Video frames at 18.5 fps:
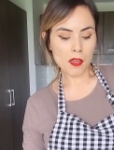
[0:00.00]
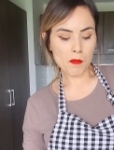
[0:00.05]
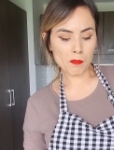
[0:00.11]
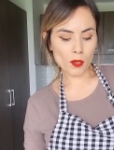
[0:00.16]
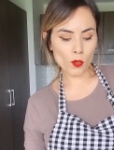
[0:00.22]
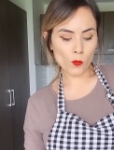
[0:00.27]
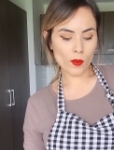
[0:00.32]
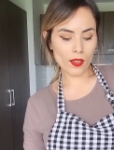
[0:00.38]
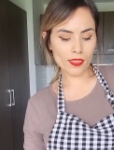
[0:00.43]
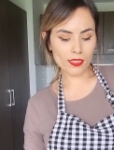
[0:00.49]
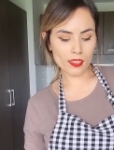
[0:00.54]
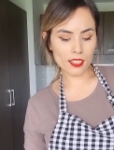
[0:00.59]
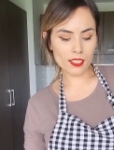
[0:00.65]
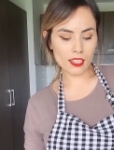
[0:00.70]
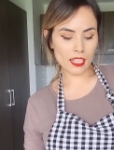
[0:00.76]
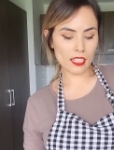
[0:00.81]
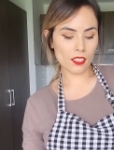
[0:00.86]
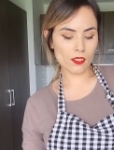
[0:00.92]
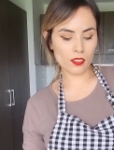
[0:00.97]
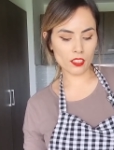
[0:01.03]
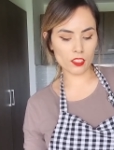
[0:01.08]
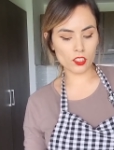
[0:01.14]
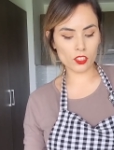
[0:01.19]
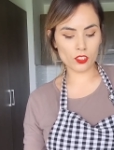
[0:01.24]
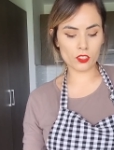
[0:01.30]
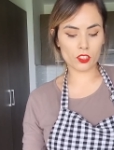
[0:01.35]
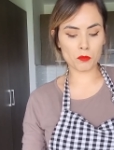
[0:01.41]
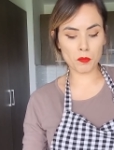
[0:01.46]
But one thing that you can
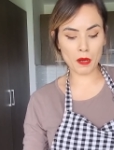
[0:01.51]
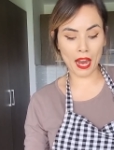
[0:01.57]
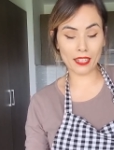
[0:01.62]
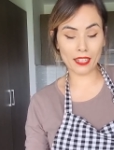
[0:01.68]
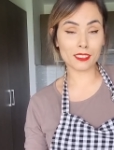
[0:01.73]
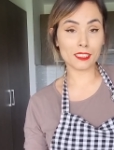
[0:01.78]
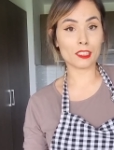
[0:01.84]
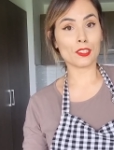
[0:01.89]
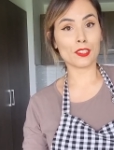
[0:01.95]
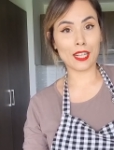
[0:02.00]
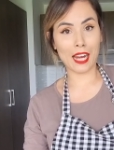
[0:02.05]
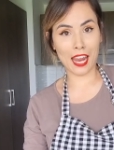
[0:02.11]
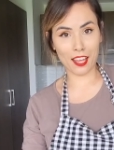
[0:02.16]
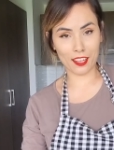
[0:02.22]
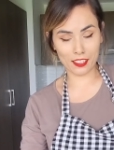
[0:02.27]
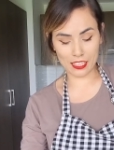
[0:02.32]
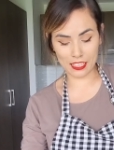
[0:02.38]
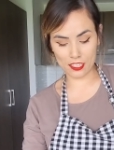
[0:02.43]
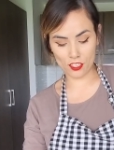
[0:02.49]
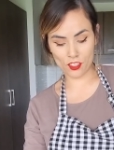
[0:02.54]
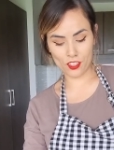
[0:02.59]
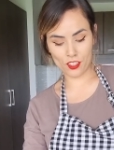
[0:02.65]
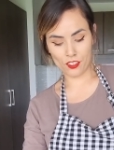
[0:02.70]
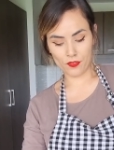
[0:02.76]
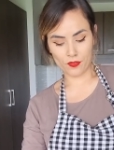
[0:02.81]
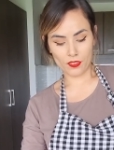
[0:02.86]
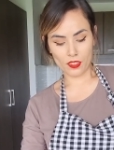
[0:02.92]
do to practice your English